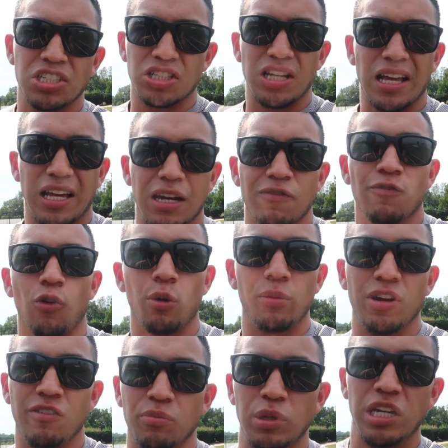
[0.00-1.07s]
just like an
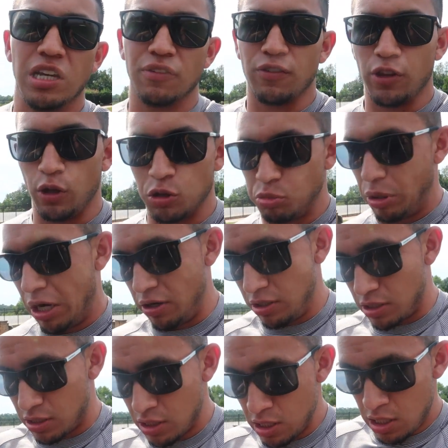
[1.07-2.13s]
informative meeting for those
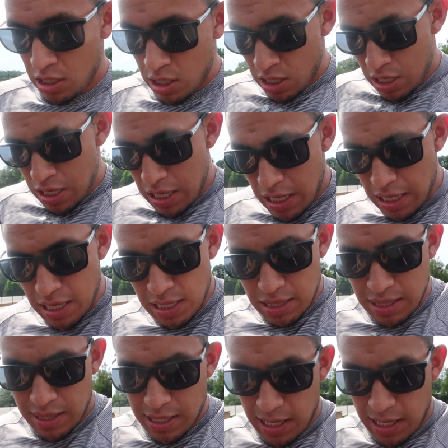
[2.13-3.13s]
parents. And